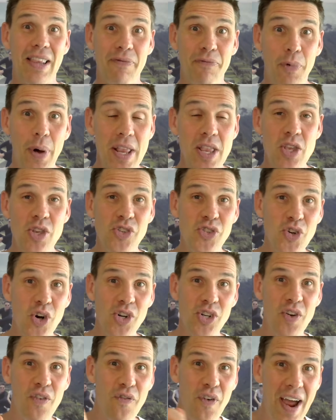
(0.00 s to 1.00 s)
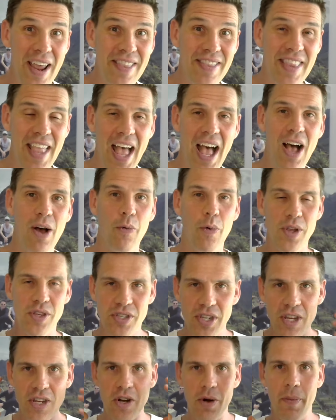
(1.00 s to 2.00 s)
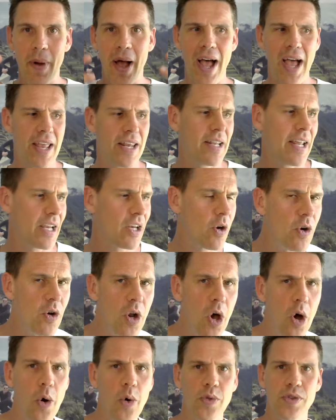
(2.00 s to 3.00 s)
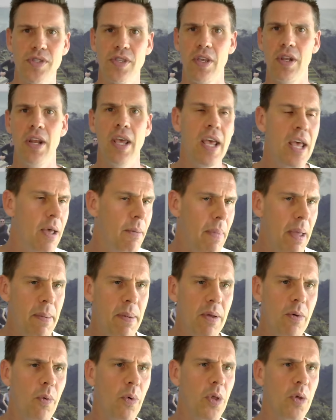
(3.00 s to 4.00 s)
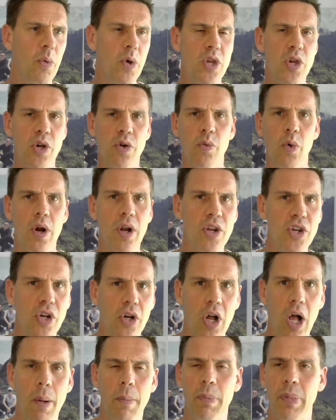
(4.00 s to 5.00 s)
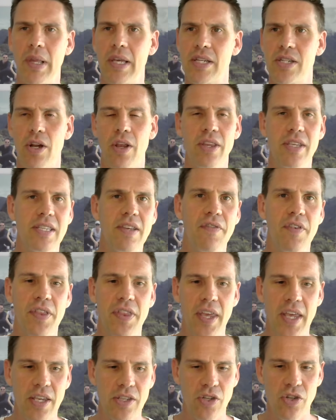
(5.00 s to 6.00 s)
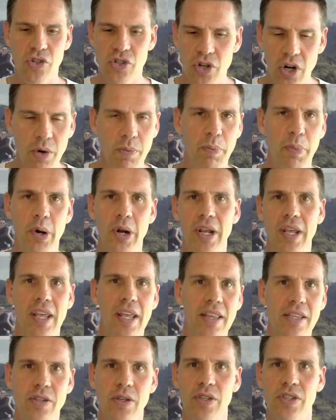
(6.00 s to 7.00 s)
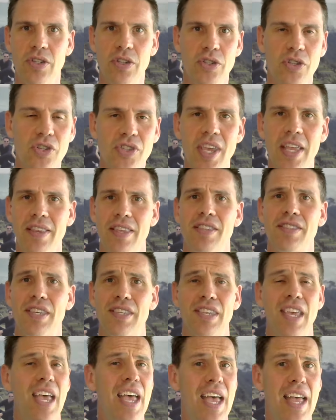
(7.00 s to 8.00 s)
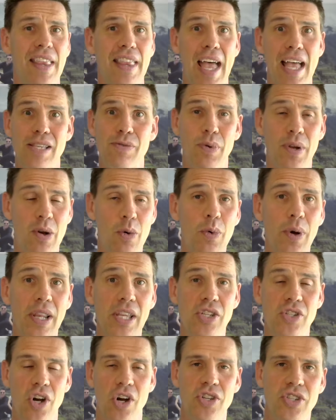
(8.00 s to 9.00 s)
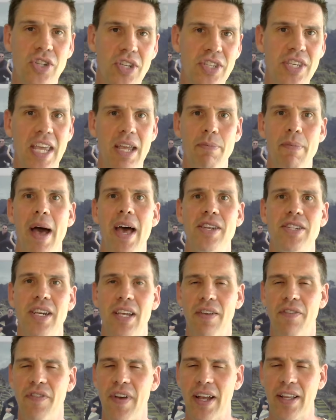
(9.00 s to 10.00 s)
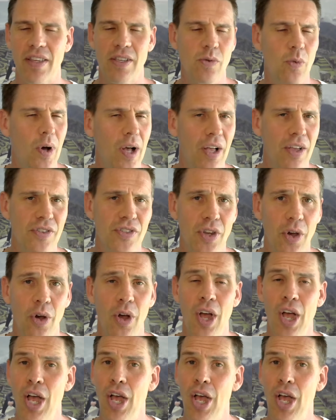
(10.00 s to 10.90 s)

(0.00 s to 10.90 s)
when you start to write down what's in your mind, like your notes and maybe what, what you want to accomplish and all these different things. You start putting into to, to sentences. That's when it really starts to take magic effect as well. So